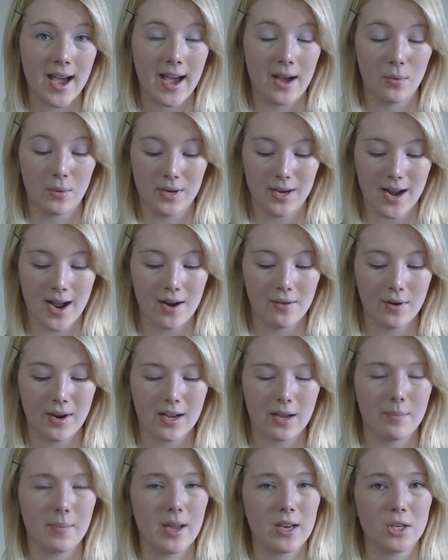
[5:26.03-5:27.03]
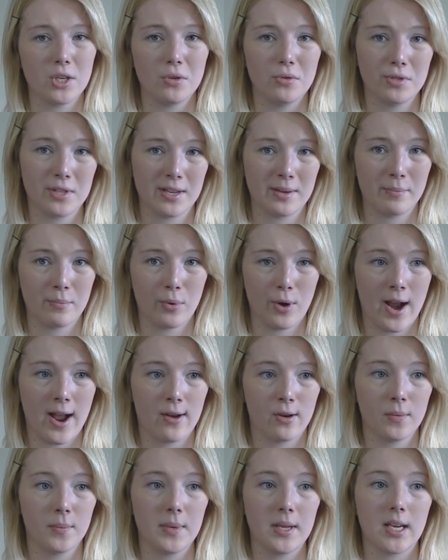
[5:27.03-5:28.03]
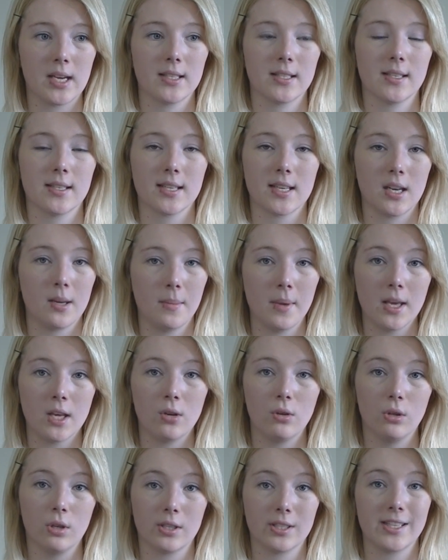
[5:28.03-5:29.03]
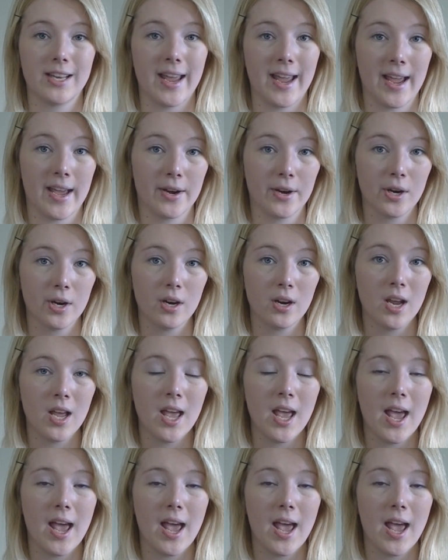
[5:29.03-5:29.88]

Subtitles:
I would not recommend using brown because it's going to make you look tanner,